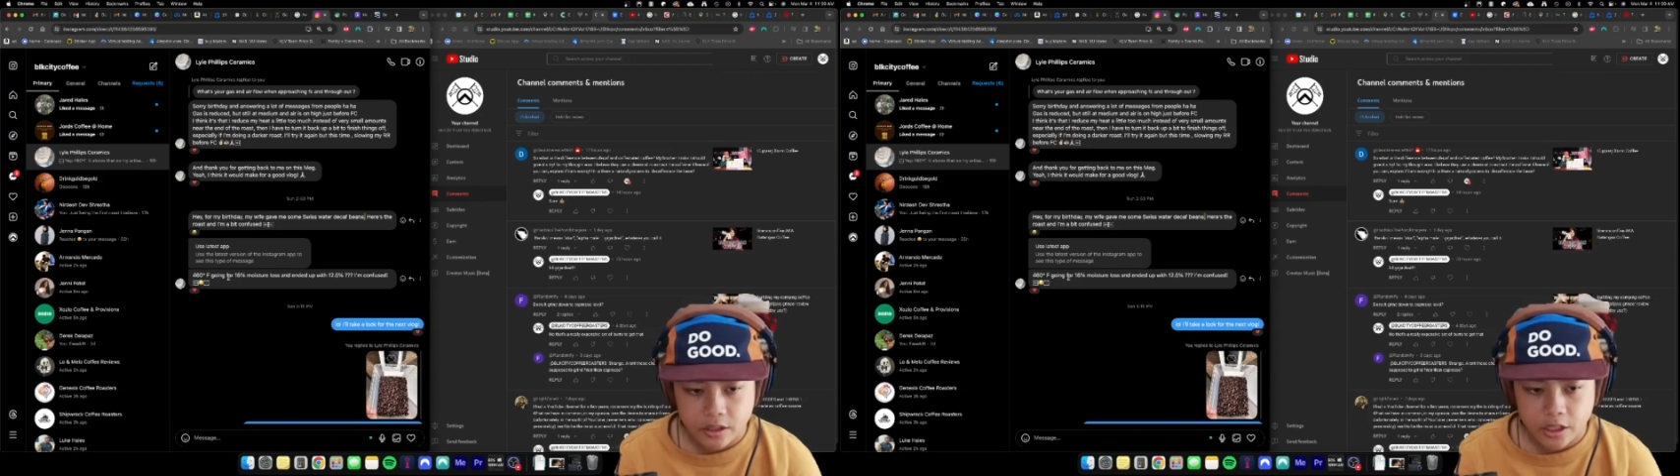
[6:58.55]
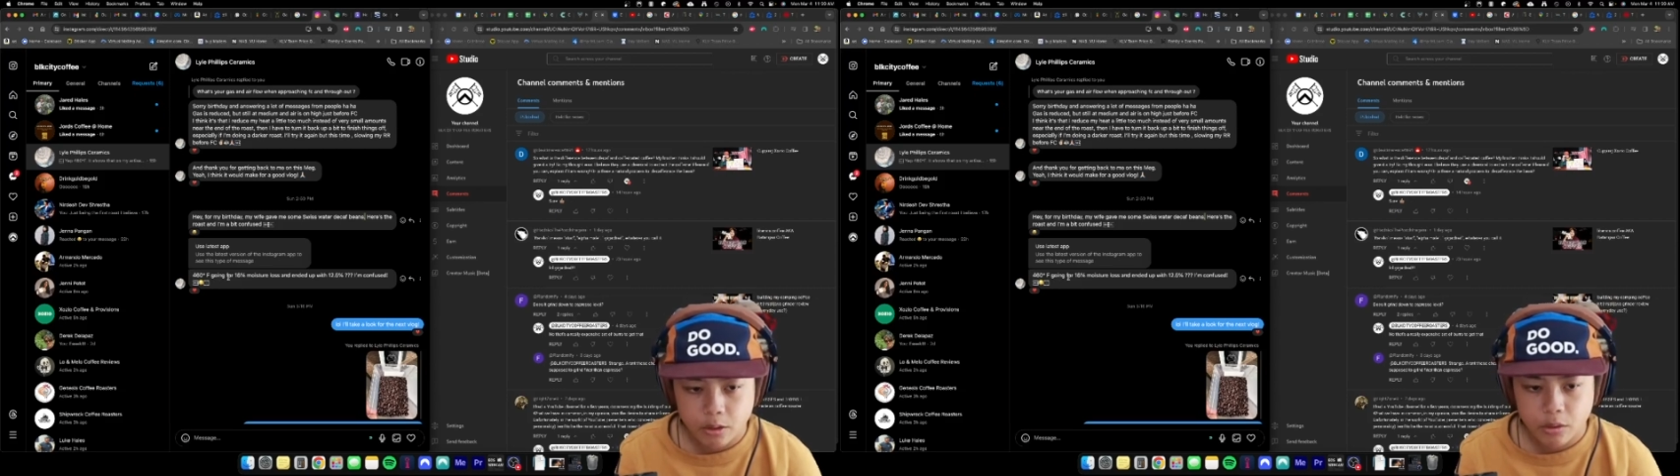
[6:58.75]

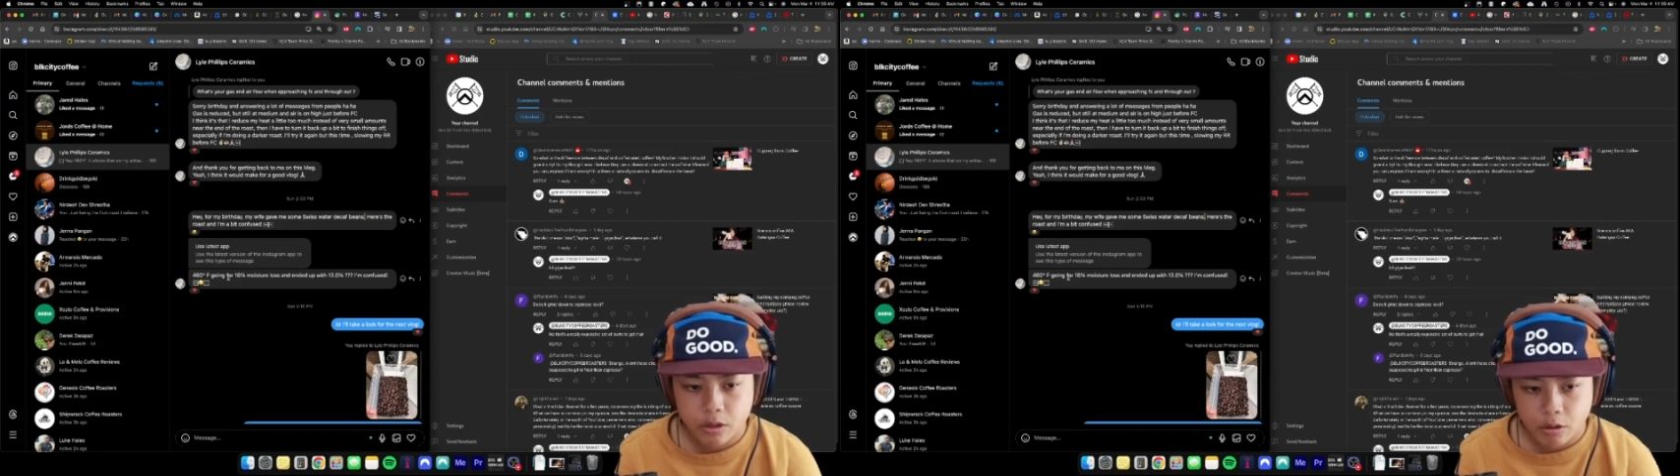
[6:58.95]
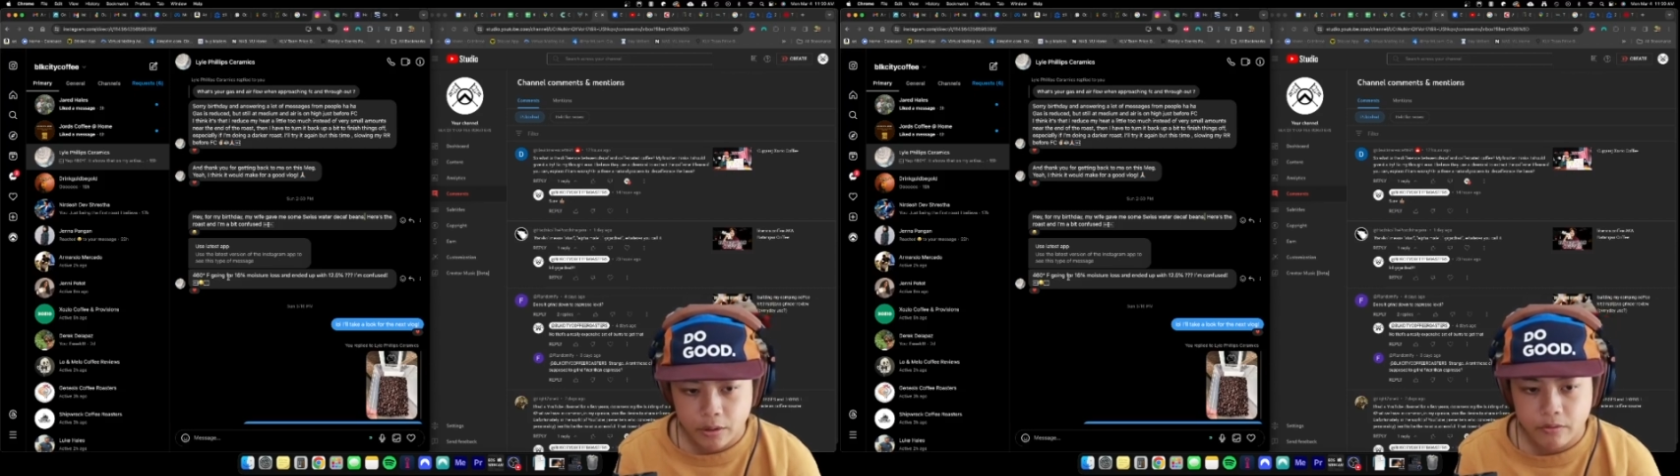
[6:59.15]
You were
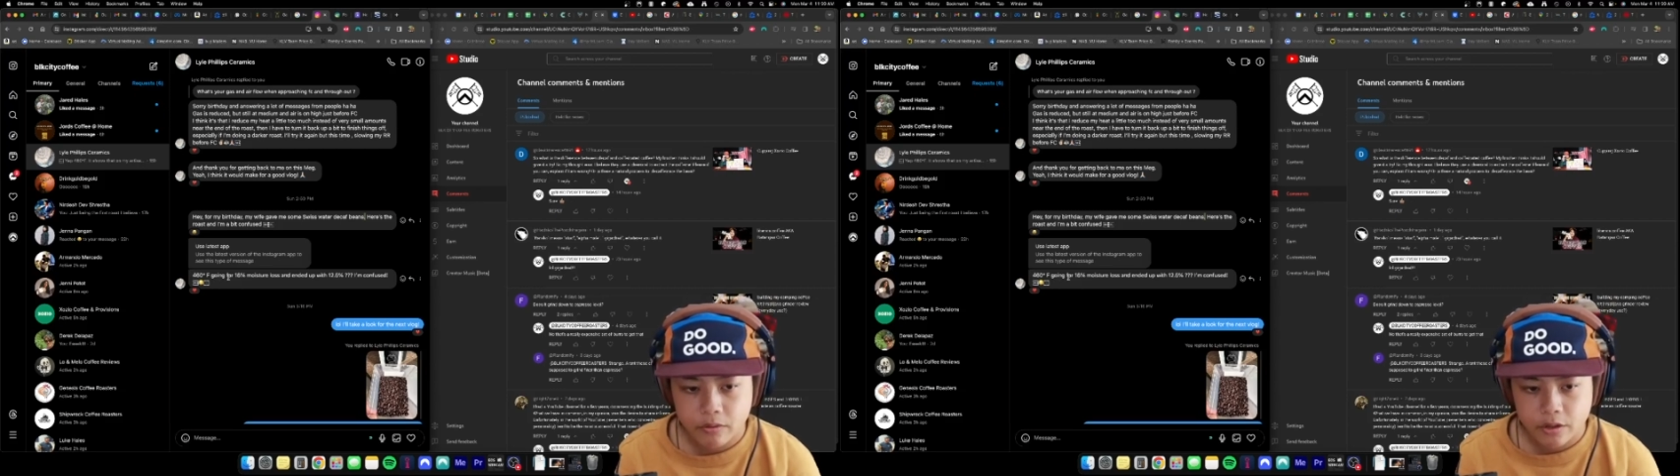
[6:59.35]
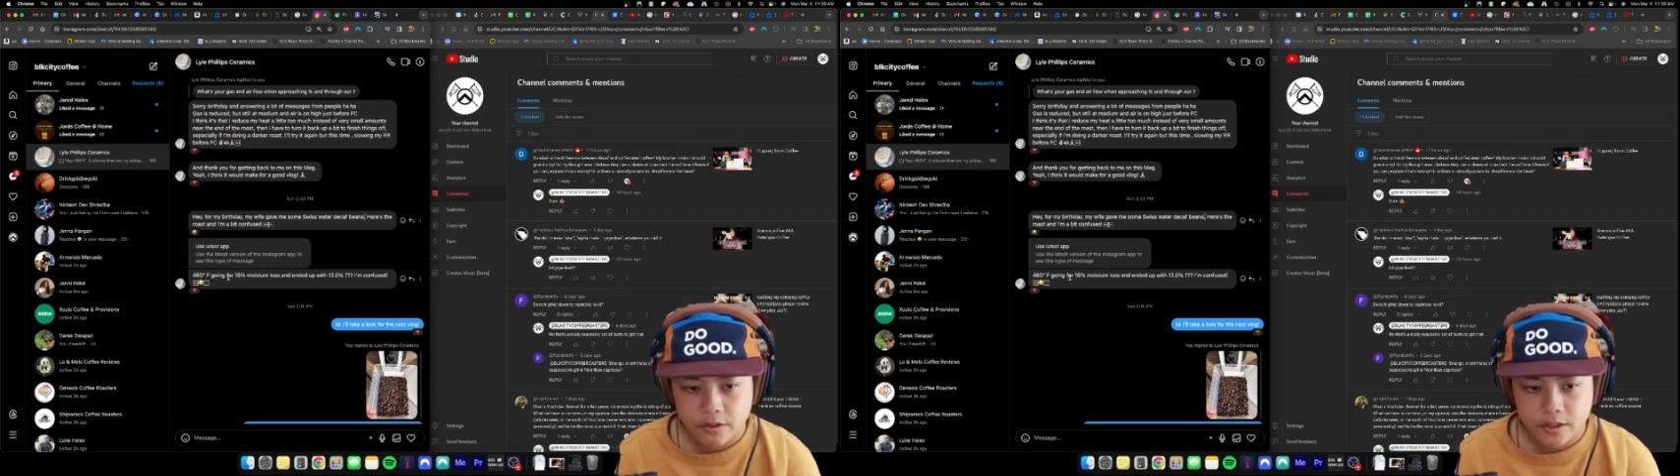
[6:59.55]
going
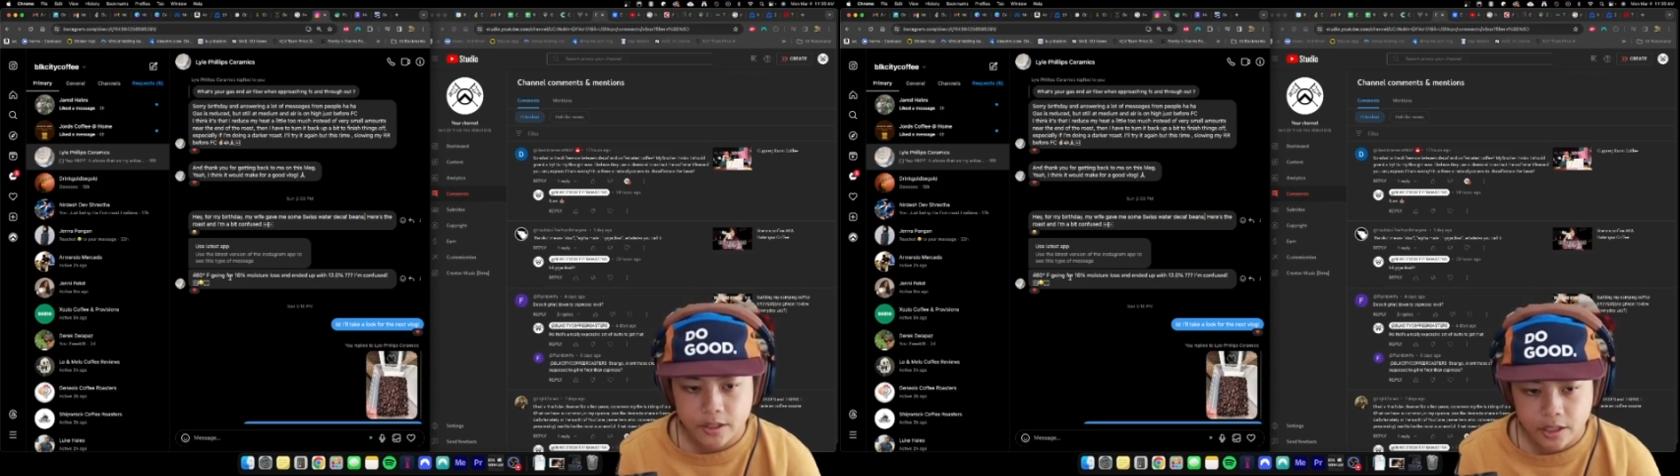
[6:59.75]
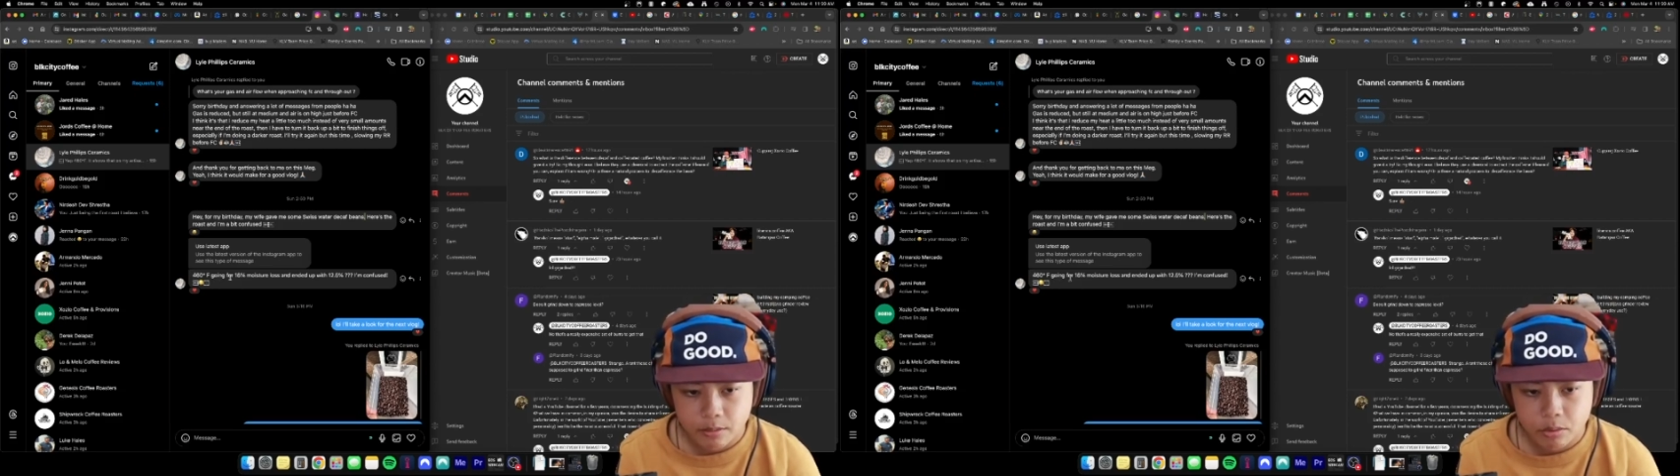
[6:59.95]
for a
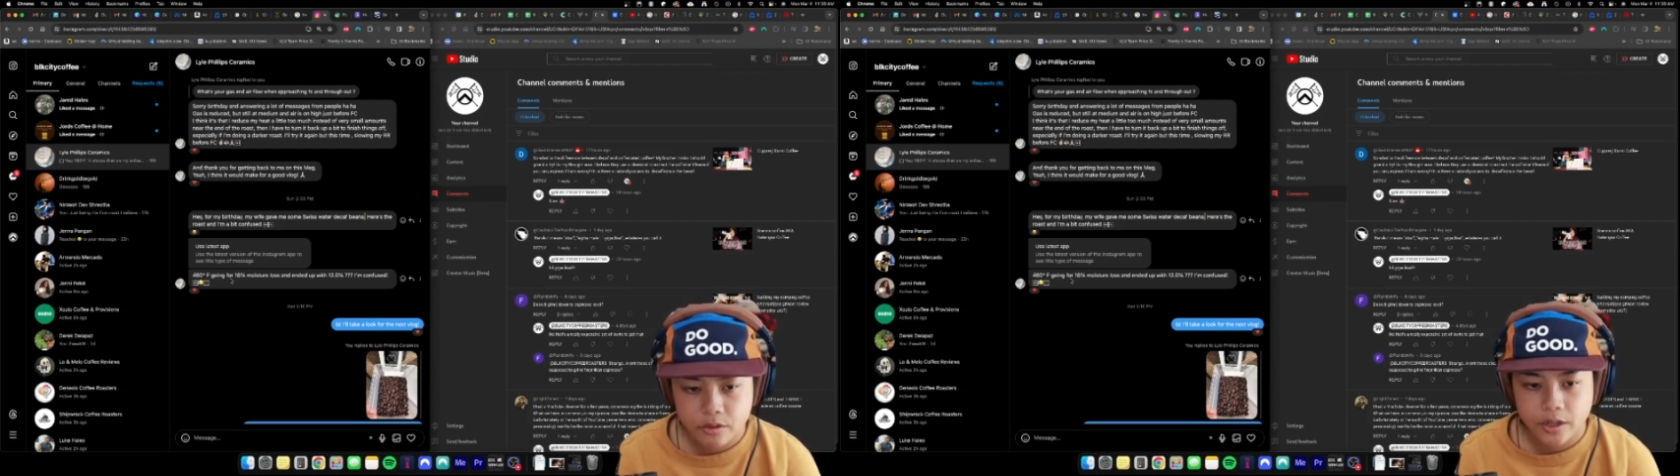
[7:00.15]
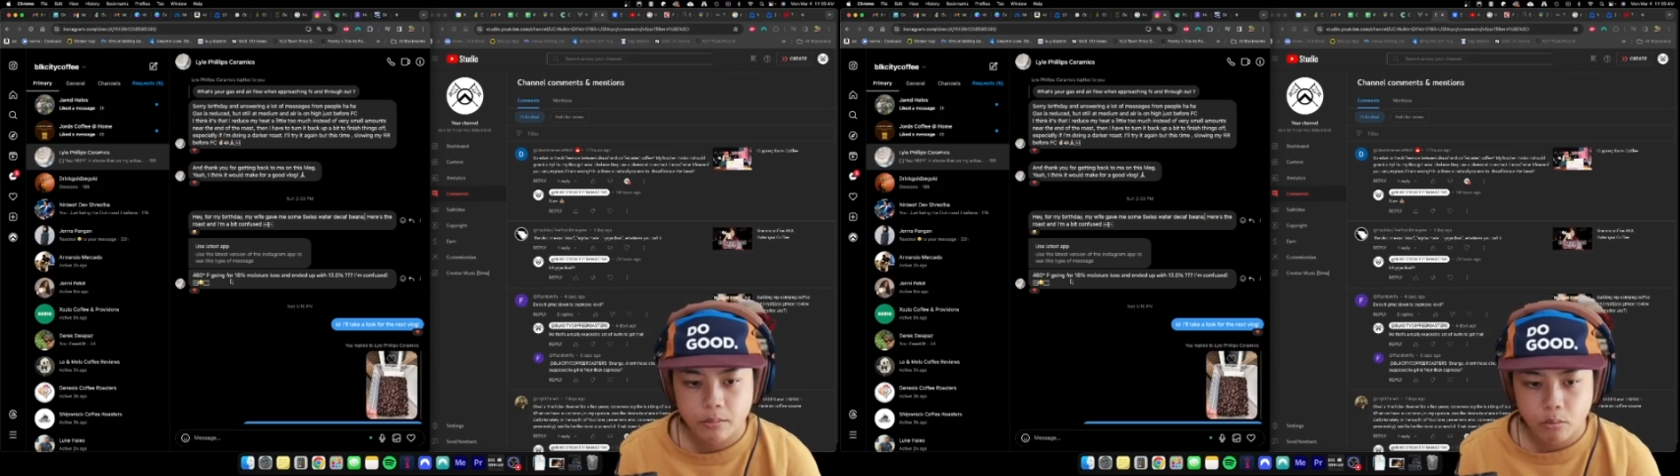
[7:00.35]
16%